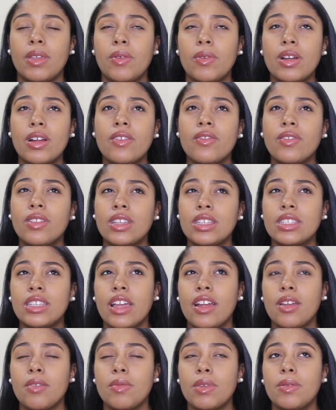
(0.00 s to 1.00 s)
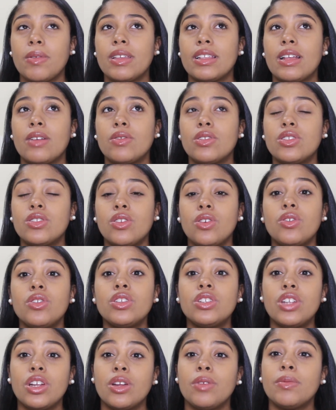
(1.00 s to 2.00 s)
They weren't really scaring me because I was so
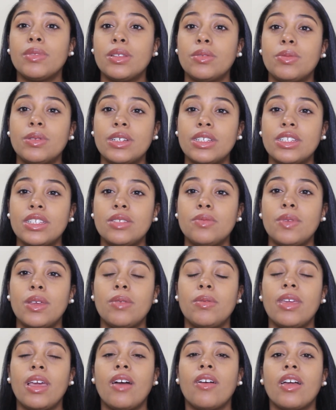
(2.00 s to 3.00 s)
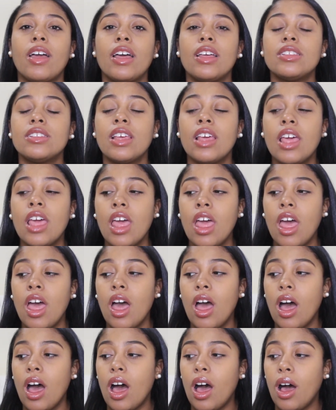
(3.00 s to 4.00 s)
determined to push this baby out, guys.
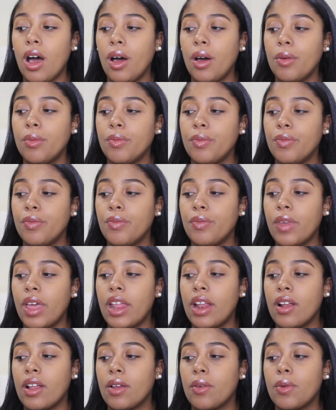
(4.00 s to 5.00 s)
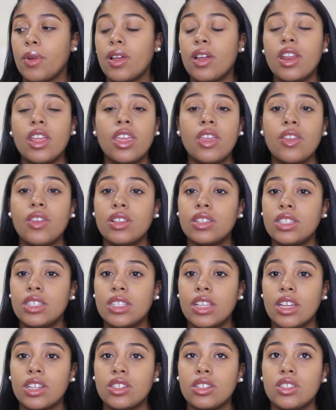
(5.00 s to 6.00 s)
And you're like, we're gonna give you a
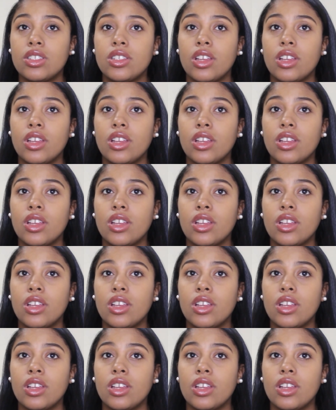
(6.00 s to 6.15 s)
C-section.